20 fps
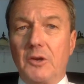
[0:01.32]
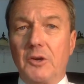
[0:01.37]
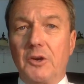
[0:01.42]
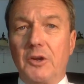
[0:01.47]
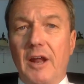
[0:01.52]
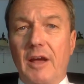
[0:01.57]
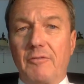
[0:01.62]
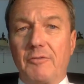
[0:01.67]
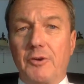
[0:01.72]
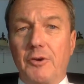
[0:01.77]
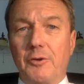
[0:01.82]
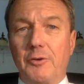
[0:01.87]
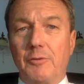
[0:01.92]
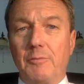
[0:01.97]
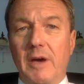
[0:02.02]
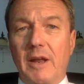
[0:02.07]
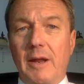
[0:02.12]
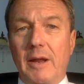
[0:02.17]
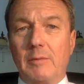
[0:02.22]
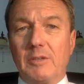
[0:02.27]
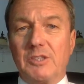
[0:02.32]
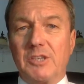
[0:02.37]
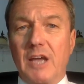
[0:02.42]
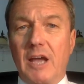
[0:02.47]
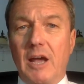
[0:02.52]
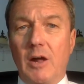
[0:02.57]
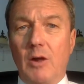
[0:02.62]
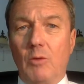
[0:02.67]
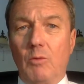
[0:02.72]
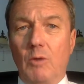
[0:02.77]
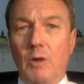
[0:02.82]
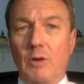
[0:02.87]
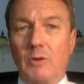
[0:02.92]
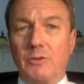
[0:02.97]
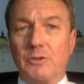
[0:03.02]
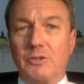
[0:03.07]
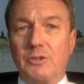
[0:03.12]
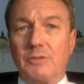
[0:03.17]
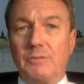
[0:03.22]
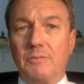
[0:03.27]
Good afternoon. My name is Howell
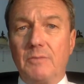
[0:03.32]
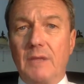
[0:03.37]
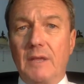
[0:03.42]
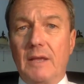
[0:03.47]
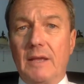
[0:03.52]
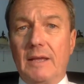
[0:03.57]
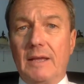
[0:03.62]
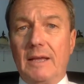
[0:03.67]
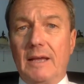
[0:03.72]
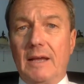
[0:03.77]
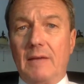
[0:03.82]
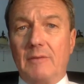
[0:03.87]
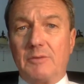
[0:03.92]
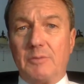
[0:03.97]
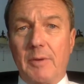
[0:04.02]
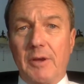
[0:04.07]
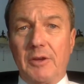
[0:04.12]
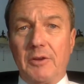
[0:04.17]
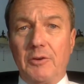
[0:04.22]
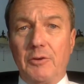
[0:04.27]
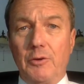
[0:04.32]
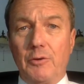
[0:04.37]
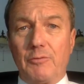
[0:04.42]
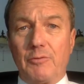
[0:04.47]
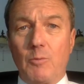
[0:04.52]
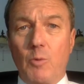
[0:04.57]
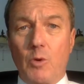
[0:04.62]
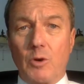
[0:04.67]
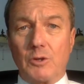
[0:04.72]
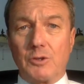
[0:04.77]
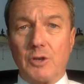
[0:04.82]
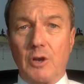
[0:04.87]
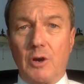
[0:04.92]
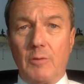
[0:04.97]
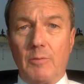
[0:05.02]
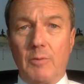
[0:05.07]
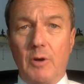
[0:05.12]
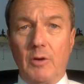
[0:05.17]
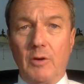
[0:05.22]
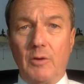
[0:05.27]
Woltz. I'm speaking to you from
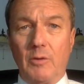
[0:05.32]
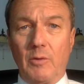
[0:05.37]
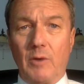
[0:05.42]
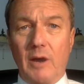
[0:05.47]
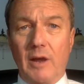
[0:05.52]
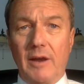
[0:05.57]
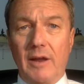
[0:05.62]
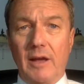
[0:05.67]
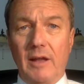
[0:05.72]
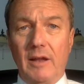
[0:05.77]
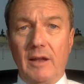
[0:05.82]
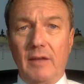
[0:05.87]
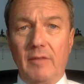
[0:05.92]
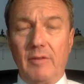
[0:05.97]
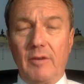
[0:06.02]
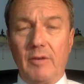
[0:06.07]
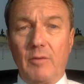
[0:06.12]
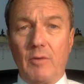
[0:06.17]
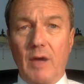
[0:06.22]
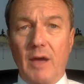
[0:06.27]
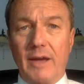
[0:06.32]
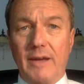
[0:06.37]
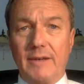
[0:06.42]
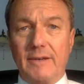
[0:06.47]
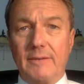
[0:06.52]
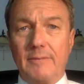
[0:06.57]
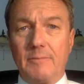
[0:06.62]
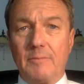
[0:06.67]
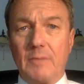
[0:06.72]
Warsaw, Poland, where I now live and write.